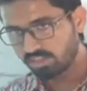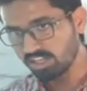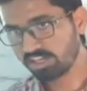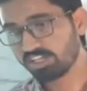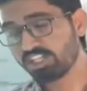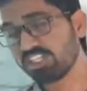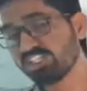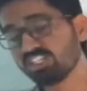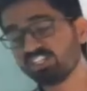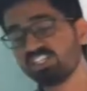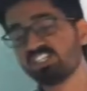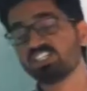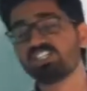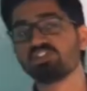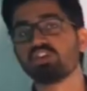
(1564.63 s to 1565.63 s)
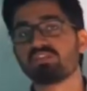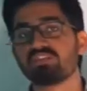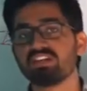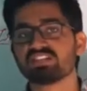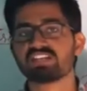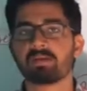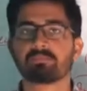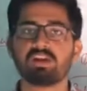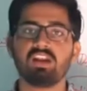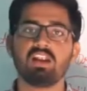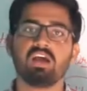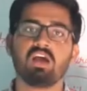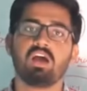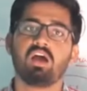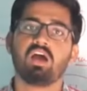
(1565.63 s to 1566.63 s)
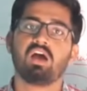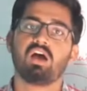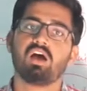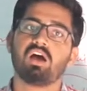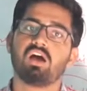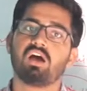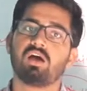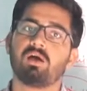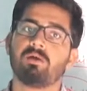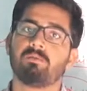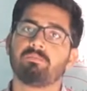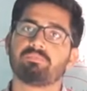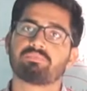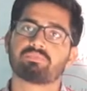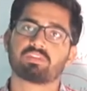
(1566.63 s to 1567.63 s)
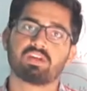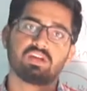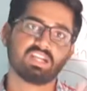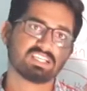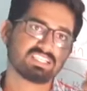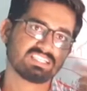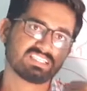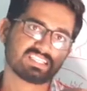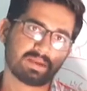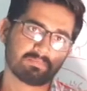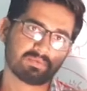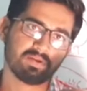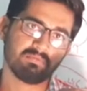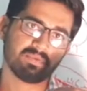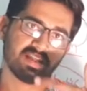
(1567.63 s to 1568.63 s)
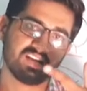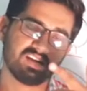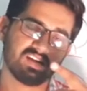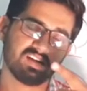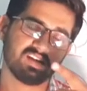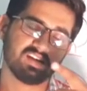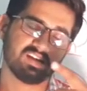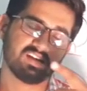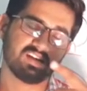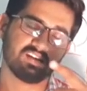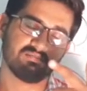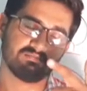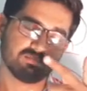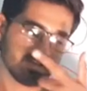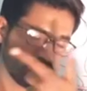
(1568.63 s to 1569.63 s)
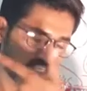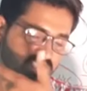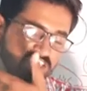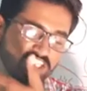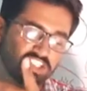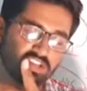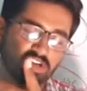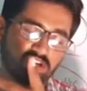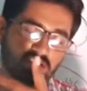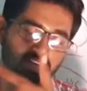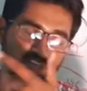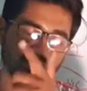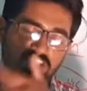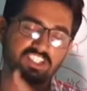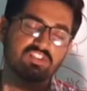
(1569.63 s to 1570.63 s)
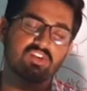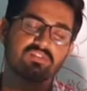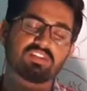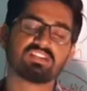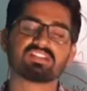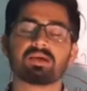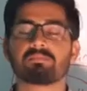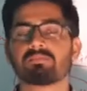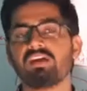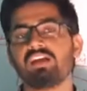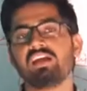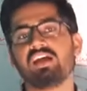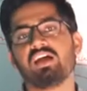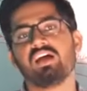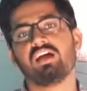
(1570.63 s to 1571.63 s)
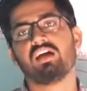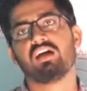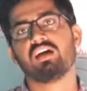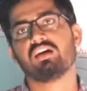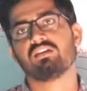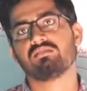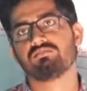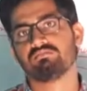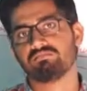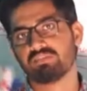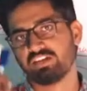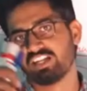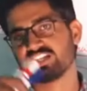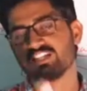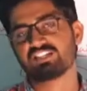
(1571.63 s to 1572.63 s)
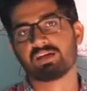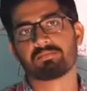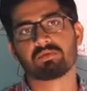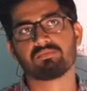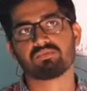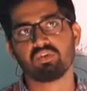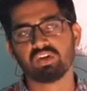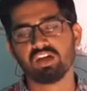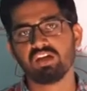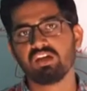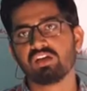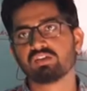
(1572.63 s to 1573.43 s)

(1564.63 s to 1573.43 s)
the diseases of the septal nasal septum, and it is diseases of the septal nasal septums. Okay.